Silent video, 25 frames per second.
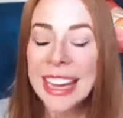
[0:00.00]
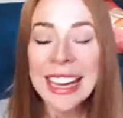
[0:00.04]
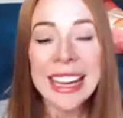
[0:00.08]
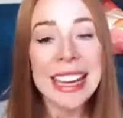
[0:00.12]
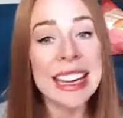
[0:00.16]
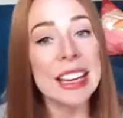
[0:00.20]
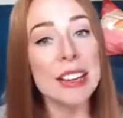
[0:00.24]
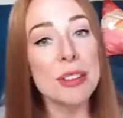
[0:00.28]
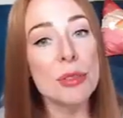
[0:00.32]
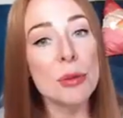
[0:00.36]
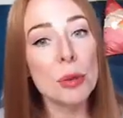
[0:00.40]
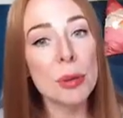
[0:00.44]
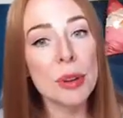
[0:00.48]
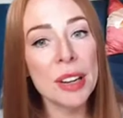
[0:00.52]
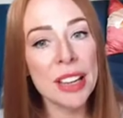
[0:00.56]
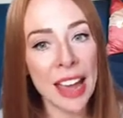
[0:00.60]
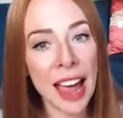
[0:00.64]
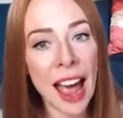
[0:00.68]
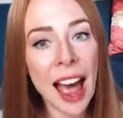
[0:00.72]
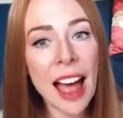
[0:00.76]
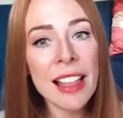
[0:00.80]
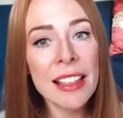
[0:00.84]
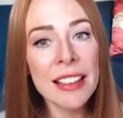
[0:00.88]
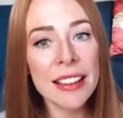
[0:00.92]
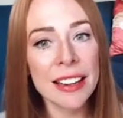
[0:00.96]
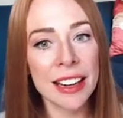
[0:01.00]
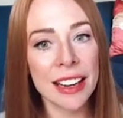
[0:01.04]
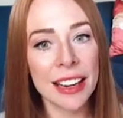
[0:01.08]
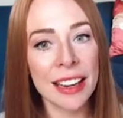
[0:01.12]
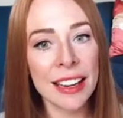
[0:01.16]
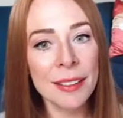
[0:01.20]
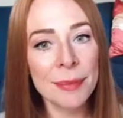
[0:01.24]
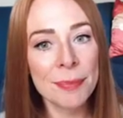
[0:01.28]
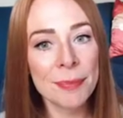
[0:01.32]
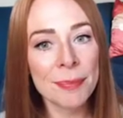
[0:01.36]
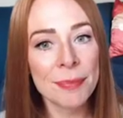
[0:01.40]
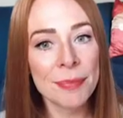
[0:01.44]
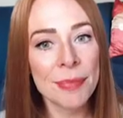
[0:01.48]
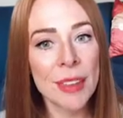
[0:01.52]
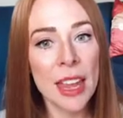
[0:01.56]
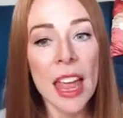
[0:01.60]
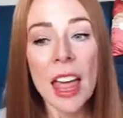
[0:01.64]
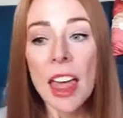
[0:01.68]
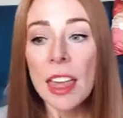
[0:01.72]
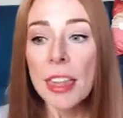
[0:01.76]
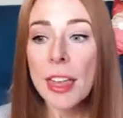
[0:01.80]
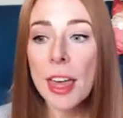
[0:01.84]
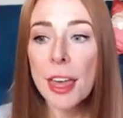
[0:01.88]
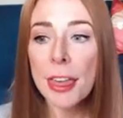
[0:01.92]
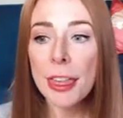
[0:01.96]
in reality,
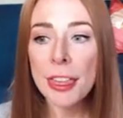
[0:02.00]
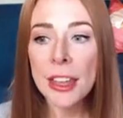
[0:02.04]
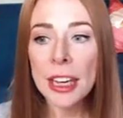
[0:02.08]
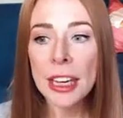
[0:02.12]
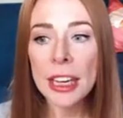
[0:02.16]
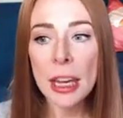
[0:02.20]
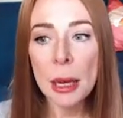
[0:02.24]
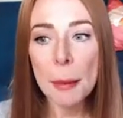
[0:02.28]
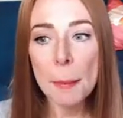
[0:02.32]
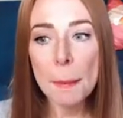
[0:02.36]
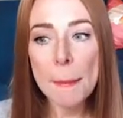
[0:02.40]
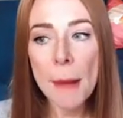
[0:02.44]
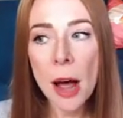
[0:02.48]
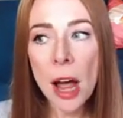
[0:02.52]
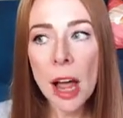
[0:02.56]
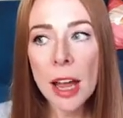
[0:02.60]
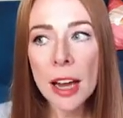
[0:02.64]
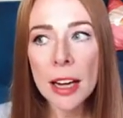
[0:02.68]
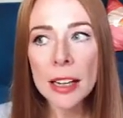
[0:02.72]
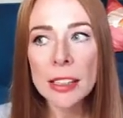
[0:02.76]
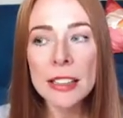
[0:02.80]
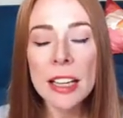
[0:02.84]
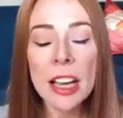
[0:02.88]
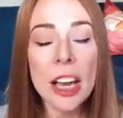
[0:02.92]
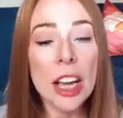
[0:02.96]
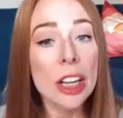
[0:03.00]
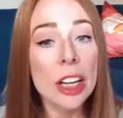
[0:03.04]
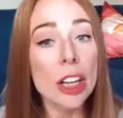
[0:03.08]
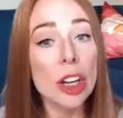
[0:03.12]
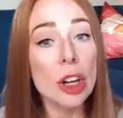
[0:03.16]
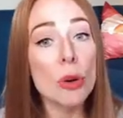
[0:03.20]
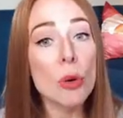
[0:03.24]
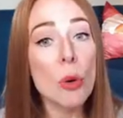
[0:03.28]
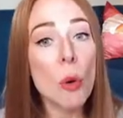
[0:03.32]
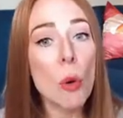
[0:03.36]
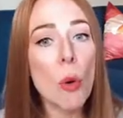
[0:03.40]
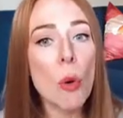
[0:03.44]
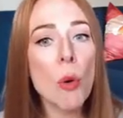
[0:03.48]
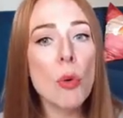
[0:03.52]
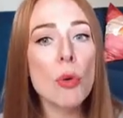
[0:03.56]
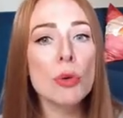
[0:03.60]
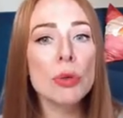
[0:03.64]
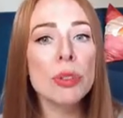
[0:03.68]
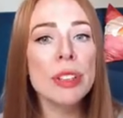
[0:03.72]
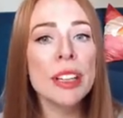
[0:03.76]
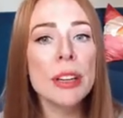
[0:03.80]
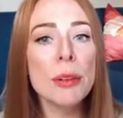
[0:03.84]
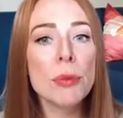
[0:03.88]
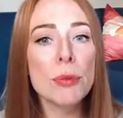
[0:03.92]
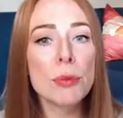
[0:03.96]
the thinking mind can
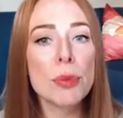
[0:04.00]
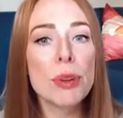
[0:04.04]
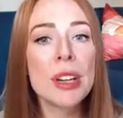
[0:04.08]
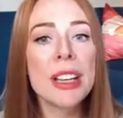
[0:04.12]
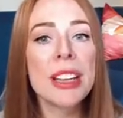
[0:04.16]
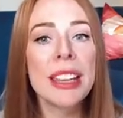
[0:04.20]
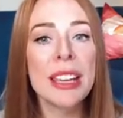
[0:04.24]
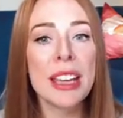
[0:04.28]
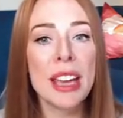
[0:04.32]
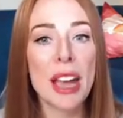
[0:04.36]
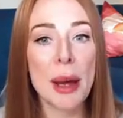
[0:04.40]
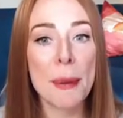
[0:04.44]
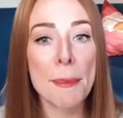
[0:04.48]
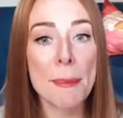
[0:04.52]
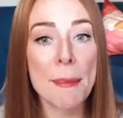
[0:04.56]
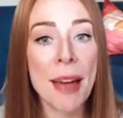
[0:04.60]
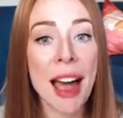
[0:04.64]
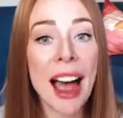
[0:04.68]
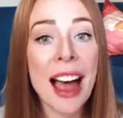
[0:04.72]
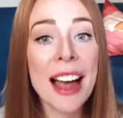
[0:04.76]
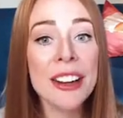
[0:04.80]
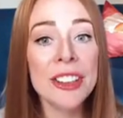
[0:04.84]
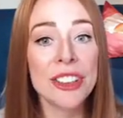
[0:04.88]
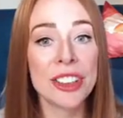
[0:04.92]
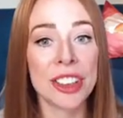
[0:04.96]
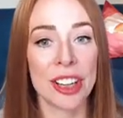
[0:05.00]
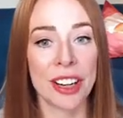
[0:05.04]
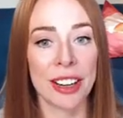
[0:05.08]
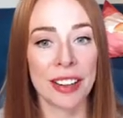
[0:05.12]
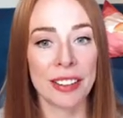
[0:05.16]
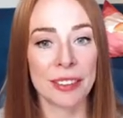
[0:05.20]
only really imagine